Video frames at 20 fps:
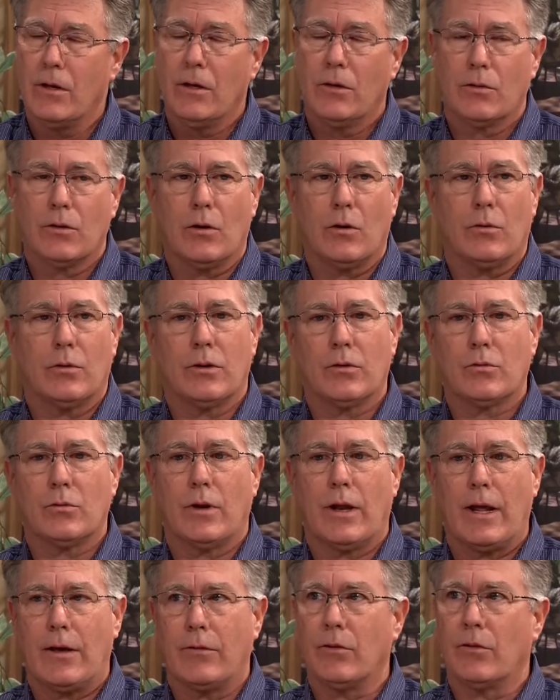So this
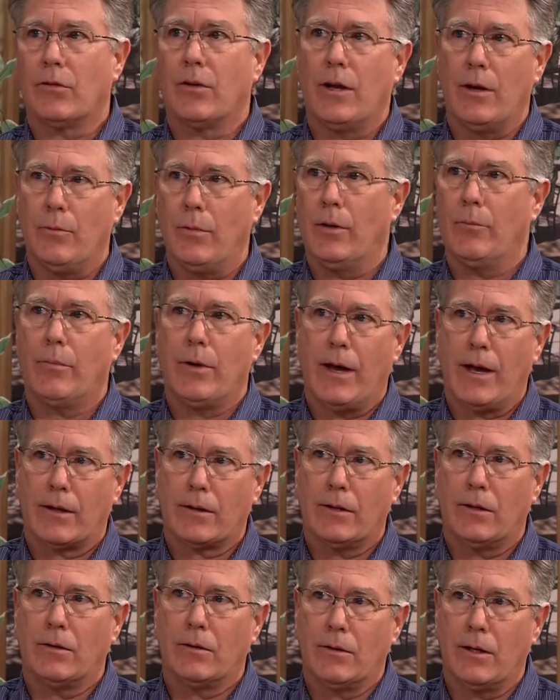would have the same
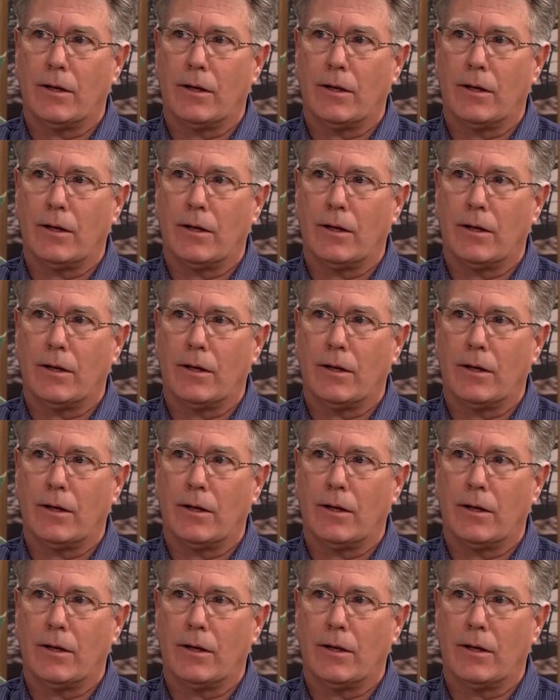impact that,